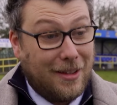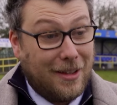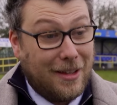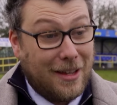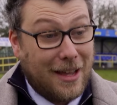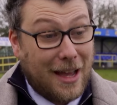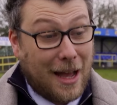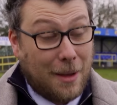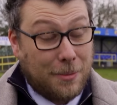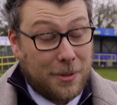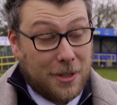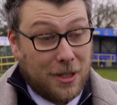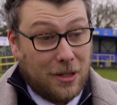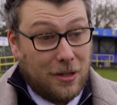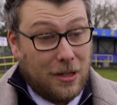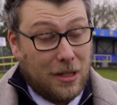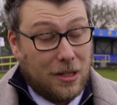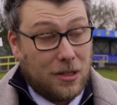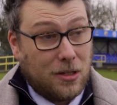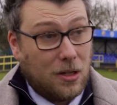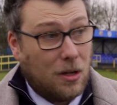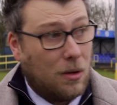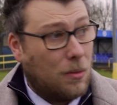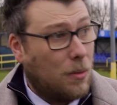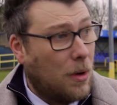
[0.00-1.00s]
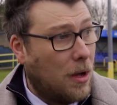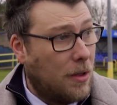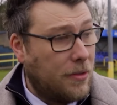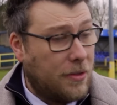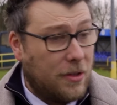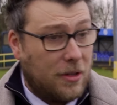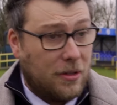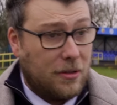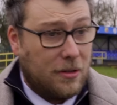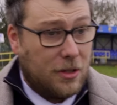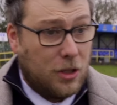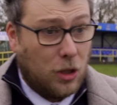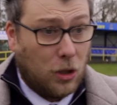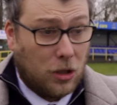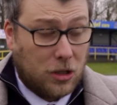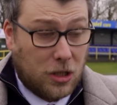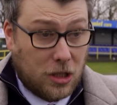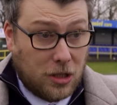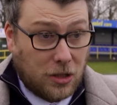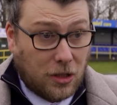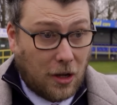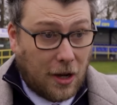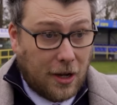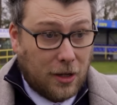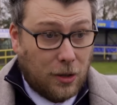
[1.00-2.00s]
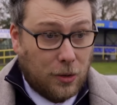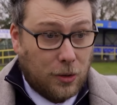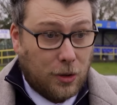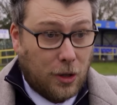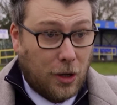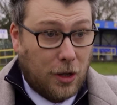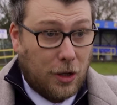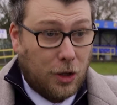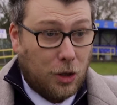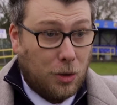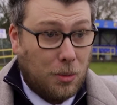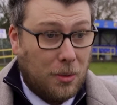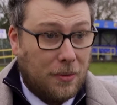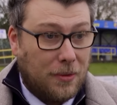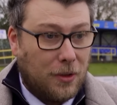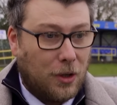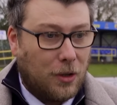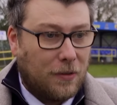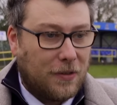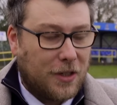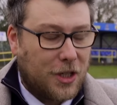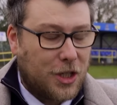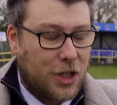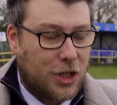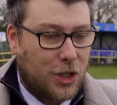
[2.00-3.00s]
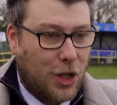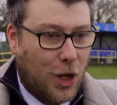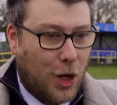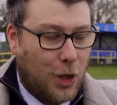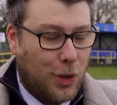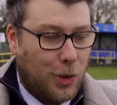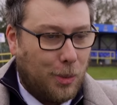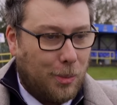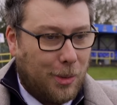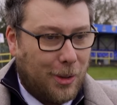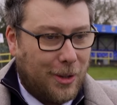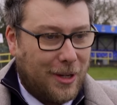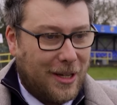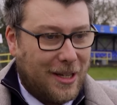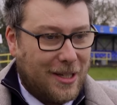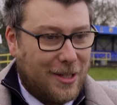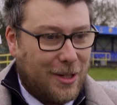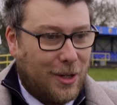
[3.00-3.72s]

Yeah, absolutely. So there's lots of dialogue going on with a lot of external bodies,